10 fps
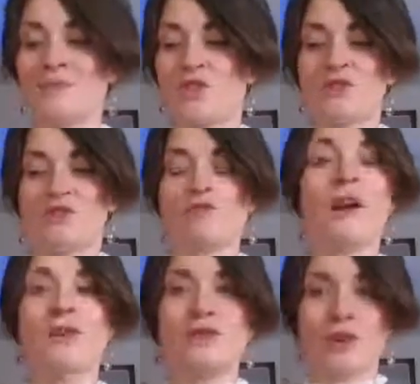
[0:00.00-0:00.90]

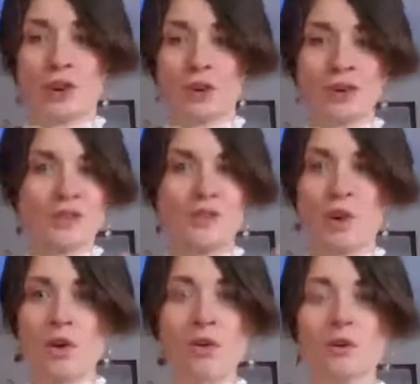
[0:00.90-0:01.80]
structured and
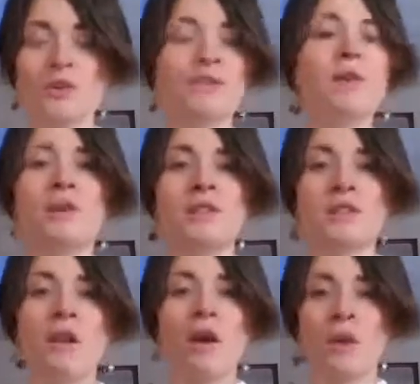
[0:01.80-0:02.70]
so devoted
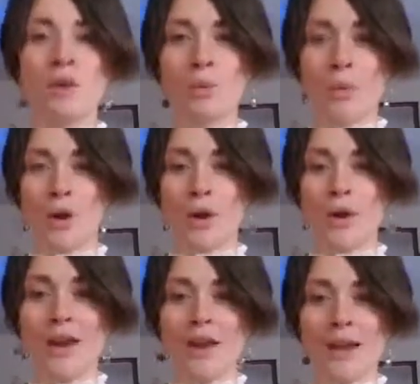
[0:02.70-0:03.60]
to hard work.